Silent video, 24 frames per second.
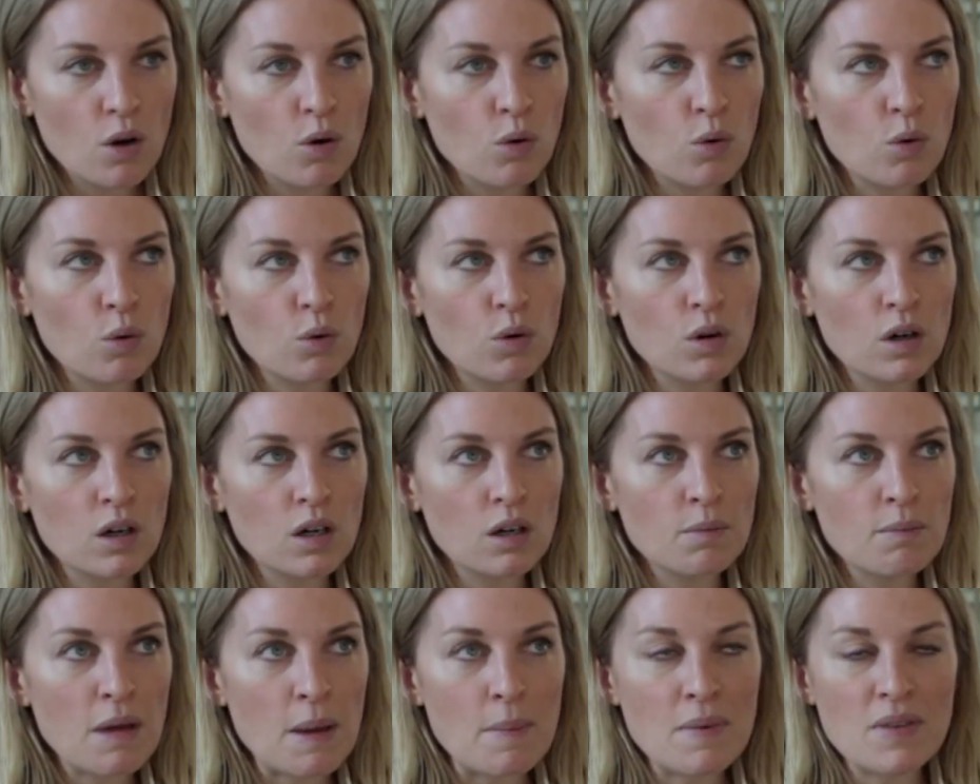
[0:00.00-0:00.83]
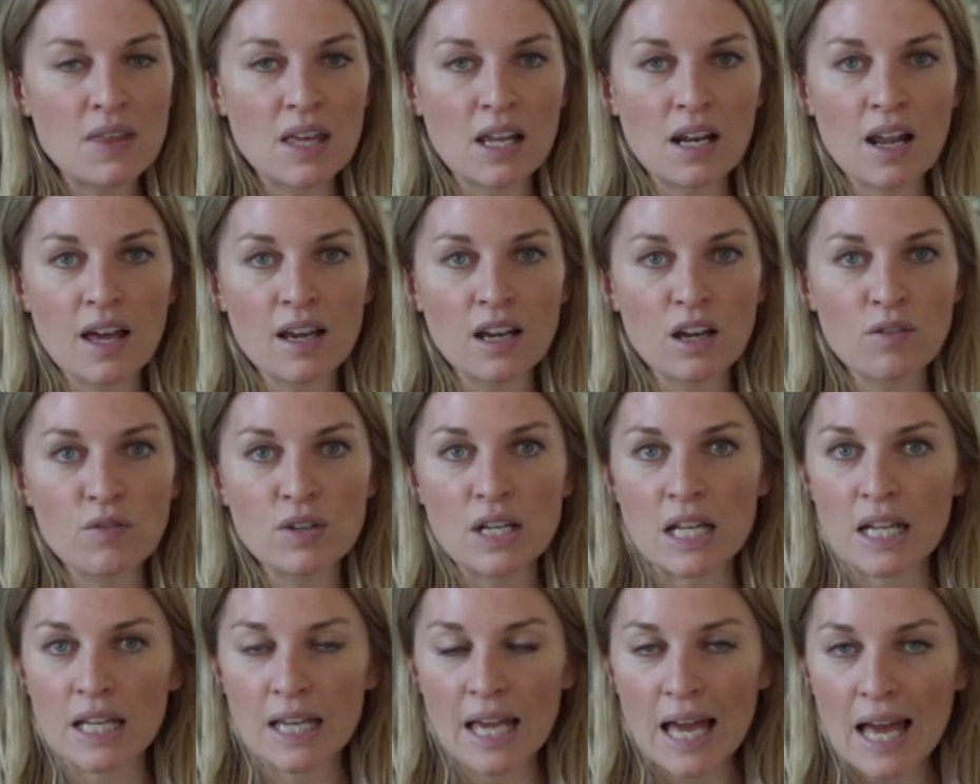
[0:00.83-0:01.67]
or maybe they like a
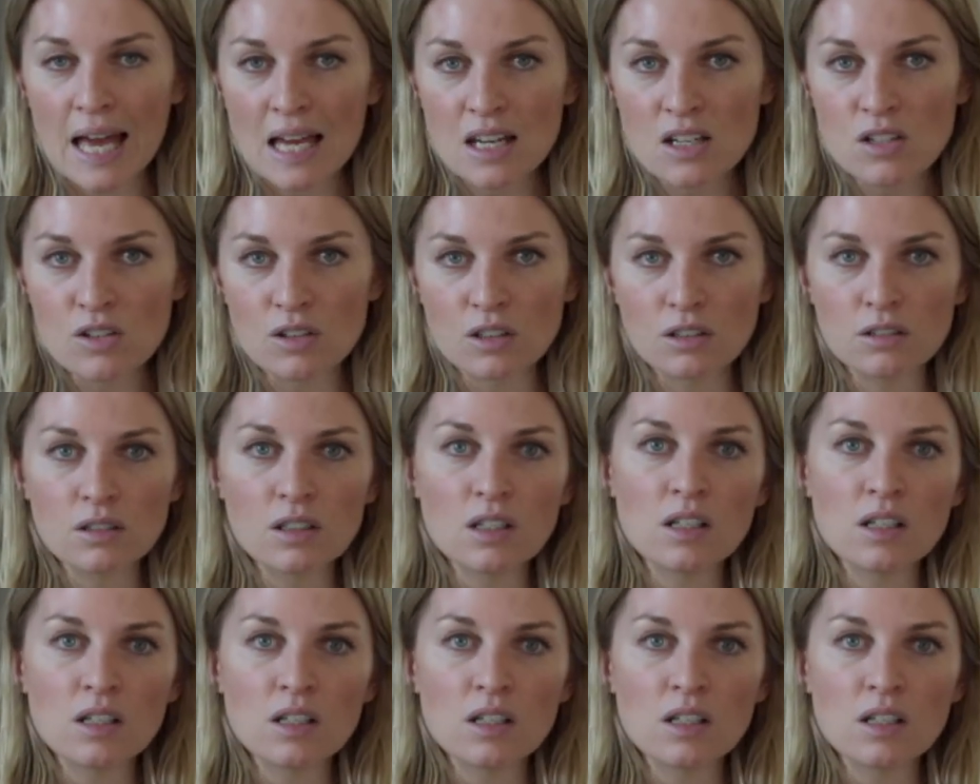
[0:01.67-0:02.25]
vanilla candle.